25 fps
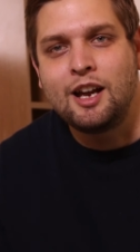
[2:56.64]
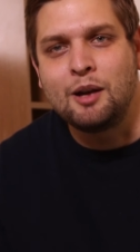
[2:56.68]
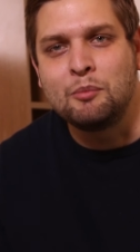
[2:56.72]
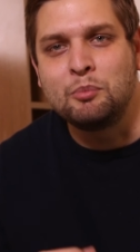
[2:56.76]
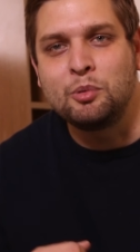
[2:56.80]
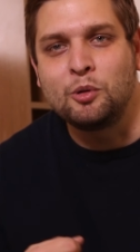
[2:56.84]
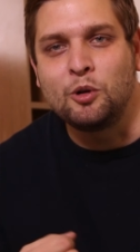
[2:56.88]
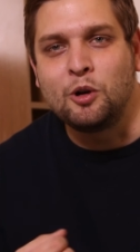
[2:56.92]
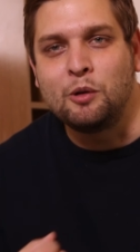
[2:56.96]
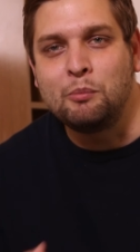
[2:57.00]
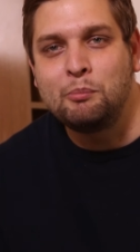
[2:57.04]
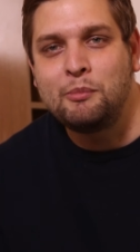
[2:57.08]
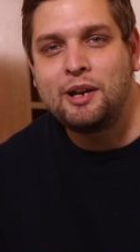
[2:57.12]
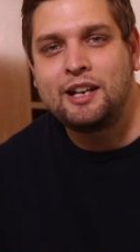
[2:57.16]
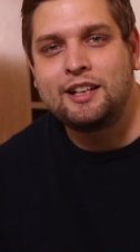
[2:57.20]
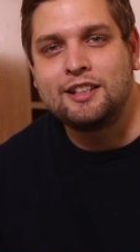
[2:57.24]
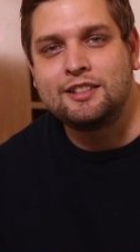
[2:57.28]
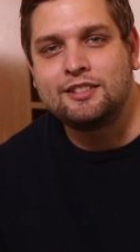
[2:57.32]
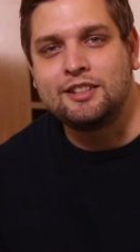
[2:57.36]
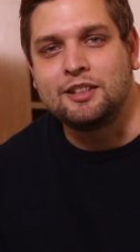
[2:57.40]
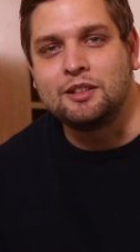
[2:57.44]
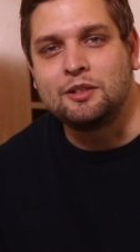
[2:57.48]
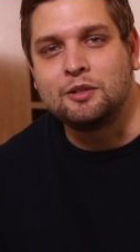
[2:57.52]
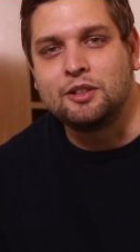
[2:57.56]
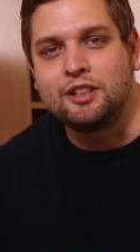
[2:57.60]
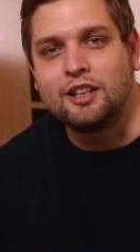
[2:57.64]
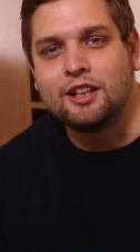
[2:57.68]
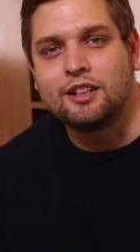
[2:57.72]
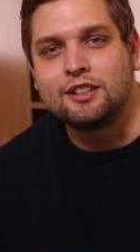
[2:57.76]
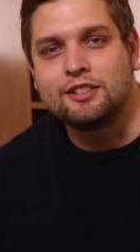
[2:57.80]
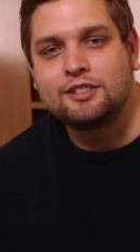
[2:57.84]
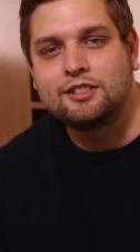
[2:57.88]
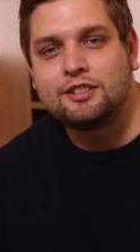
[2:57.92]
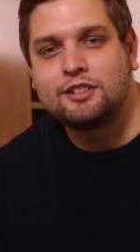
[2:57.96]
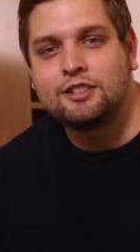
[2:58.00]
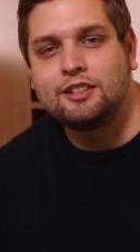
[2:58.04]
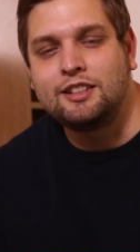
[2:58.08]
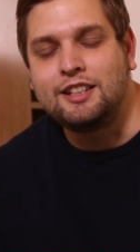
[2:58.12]
and brought a menacing
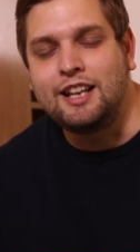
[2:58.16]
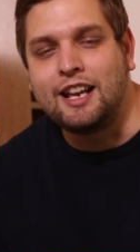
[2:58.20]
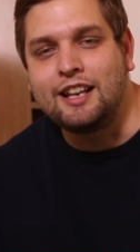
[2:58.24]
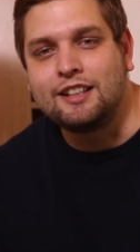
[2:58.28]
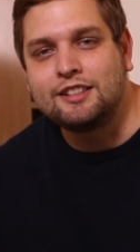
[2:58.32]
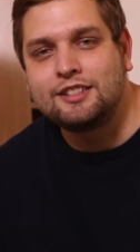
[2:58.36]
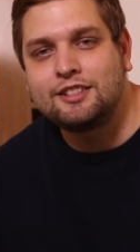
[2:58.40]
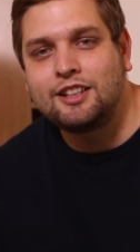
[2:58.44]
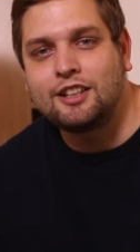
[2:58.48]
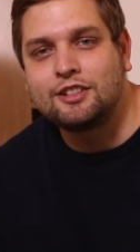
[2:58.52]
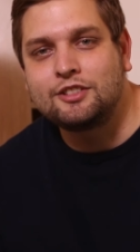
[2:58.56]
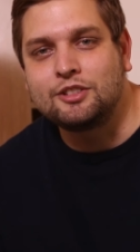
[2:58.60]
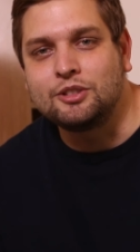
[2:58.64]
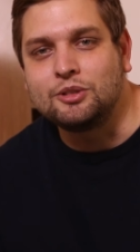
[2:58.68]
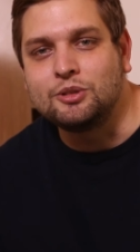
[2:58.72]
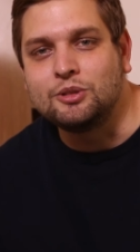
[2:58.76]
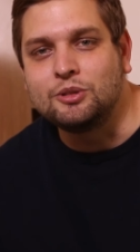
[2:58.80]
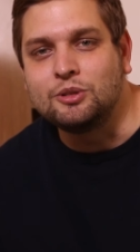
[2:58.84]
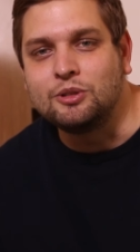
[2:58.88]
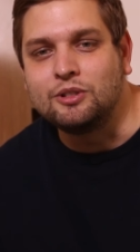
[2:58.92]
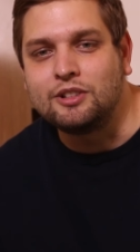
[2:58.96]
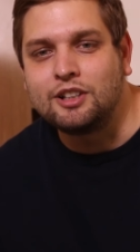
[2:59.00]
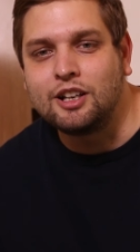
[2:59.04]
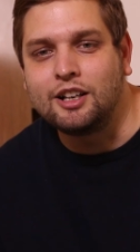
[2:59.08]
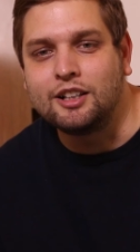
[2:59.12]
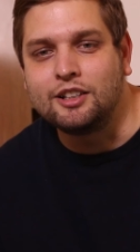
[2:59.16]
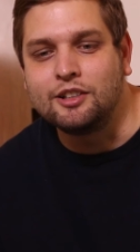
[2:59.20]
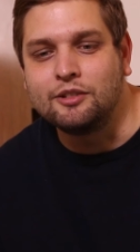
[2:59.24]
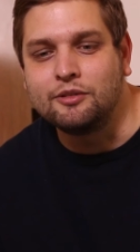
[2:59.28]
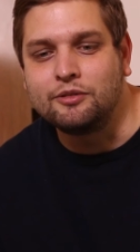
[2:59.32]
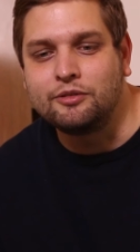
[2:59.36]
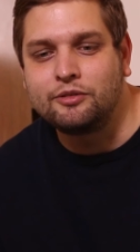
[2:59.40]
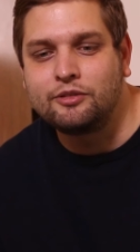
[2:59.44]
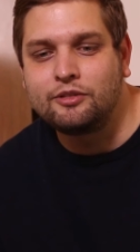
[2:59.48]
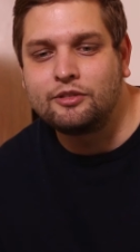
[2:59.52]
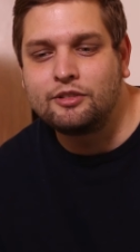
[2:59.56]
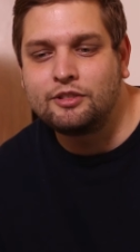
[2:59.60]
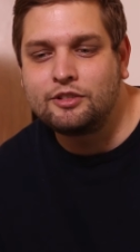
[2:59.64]
yet, yet subtle kind
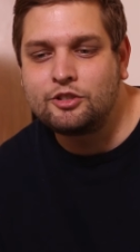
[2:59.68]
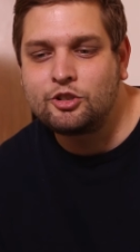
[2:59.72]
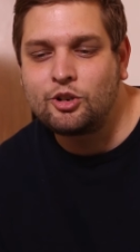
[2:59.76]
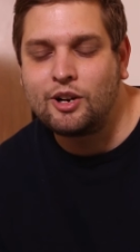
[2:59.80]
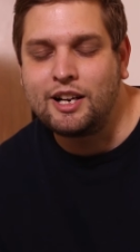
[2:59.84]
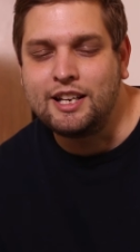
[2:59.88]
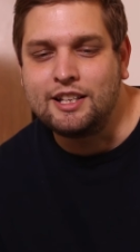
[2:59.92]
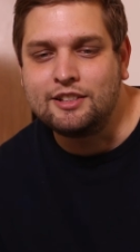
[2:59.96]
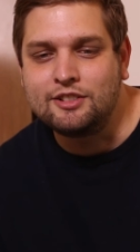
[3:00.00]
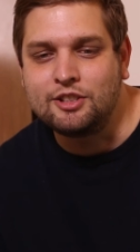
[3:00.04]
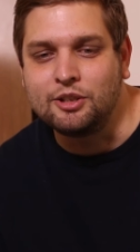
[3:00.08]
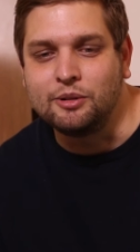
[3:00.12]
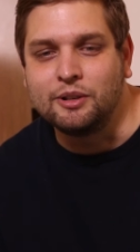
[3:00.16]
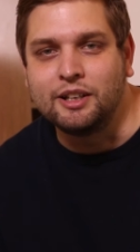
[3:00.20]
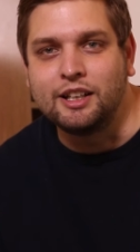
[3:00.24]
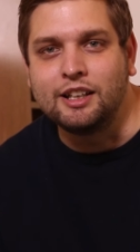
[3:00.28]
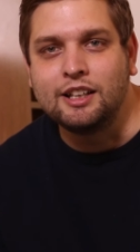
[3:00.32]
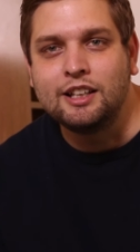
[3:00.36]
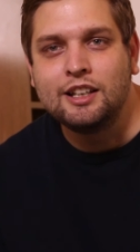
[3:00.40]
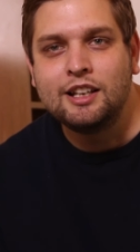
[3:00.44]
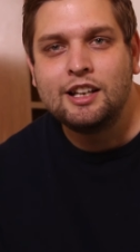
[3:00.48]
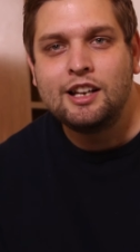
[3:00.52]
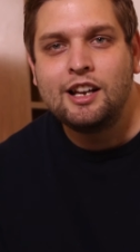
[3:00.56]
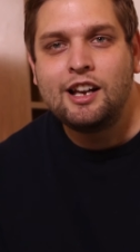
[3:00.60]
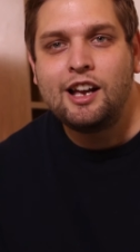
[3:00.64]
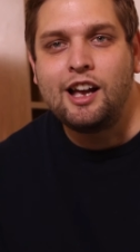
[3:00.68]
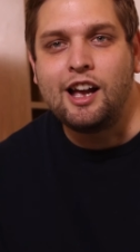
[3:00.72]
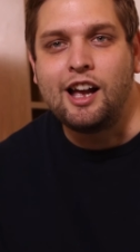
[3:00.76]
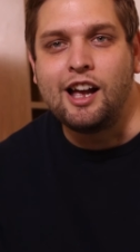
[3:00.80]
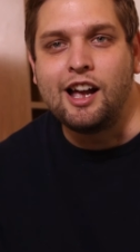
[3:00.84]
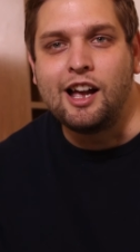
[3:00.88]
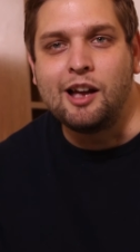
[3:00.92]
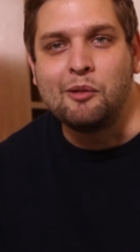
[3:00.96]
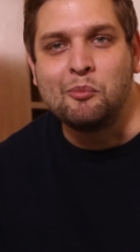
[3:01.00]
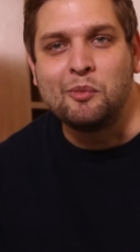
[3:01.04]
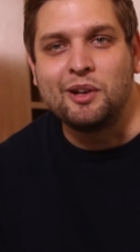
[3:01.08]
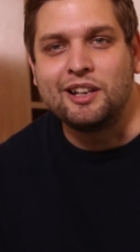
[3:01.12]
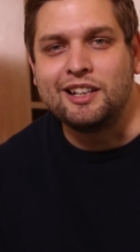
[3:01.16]
of trait to it.
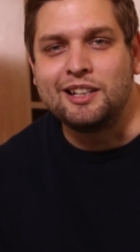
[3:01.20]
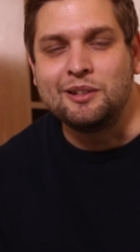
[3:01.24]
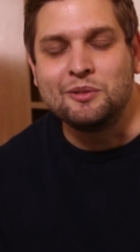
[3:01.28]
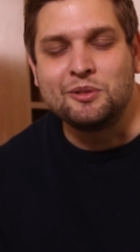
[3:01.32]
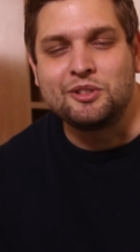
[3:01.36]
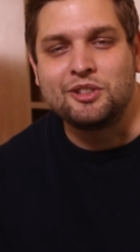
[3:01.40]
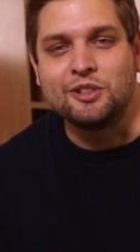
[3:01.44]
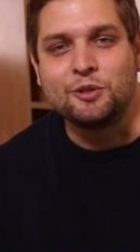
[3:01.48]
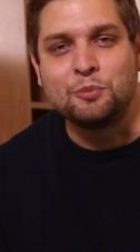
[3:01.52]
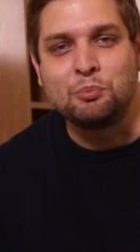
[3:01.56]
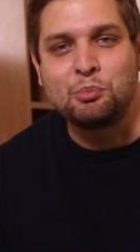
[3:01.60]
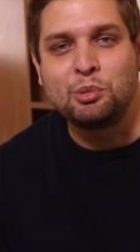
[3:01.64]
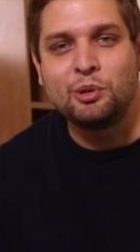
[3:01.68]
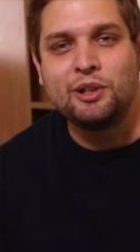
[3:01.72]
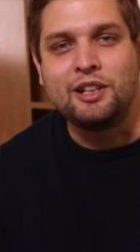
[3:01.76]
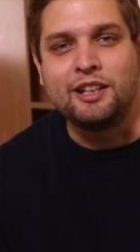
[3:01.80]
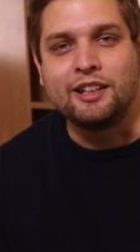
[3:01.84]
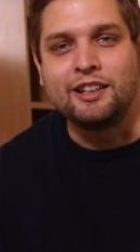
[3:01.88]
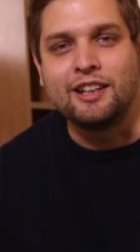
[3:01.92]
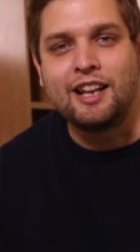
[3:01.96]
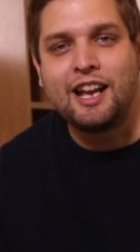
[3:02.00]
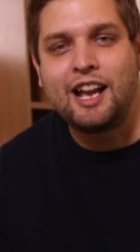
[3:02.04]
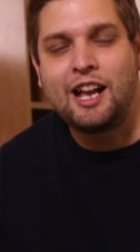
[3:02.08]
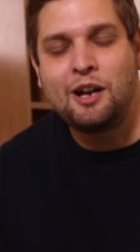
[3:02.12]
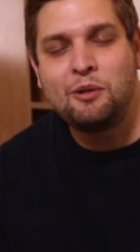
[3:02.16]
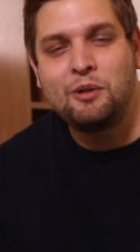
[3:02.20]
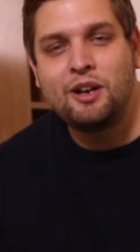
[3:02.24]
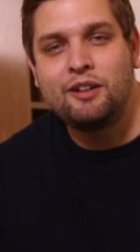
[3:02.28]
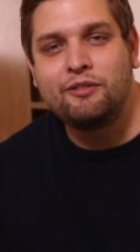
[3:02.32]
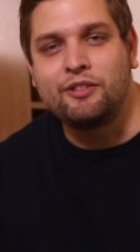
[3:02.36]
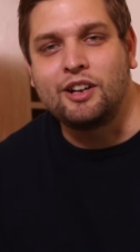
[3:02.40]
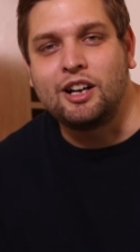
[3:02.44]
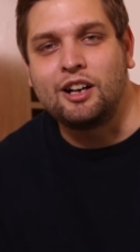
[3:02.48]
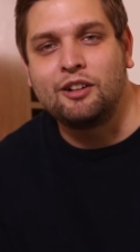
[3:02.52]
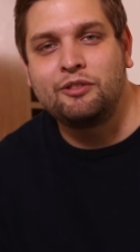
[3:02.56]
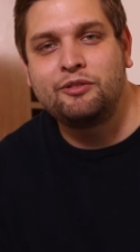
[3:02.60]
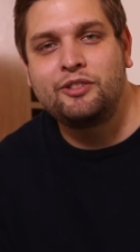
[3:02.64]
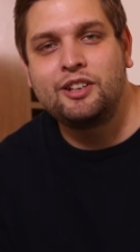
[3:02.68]
Um, and it was just brilliant.
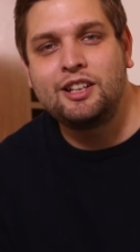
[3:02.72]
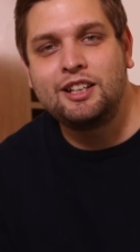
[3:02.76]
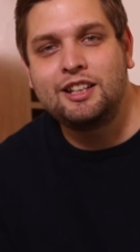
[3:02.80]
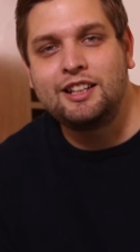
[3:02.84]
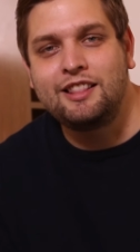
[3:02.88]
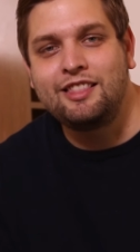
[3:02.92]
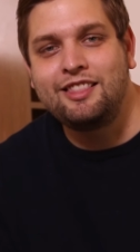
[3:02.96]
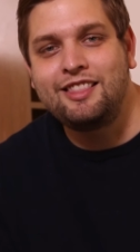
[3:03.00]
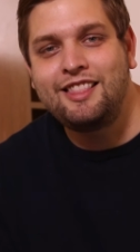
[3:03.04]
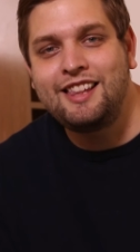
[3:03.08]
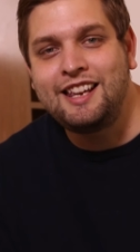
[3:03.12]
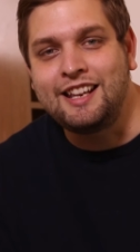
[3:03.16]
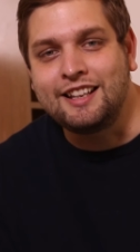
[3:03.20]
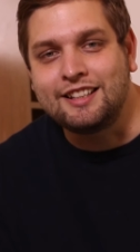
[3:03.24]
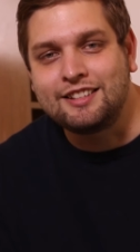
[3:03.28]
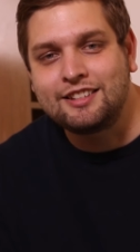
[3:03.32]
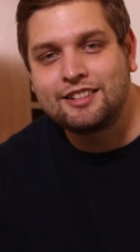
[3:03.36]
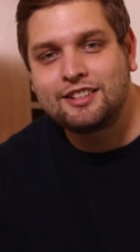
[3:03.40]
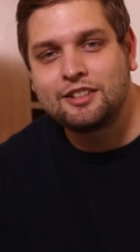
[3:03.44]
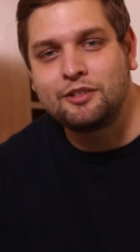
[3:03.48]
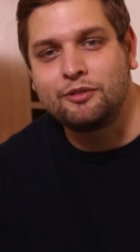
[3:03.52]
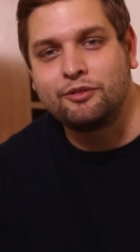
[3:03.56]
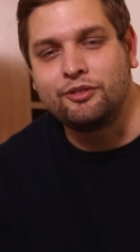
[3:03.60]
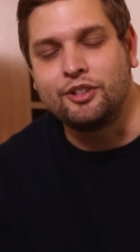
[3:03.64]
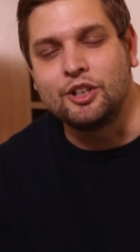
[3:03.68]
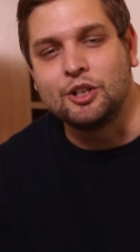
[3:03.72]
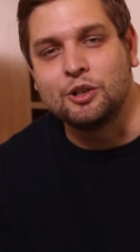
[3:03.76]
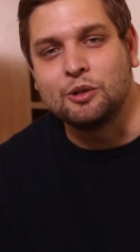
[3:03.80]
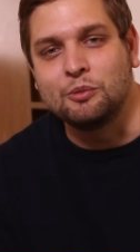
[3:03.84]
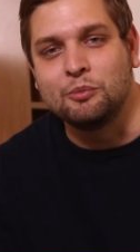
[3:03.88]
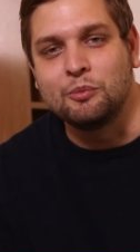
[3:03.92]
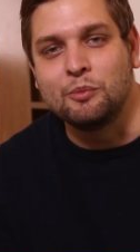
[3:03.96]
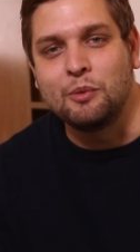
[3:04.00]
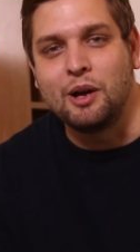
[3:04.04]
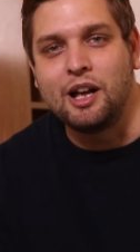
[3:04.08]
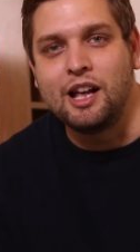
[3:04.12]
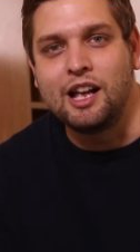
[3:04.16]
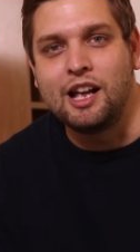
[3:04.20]
However, I feel in this film,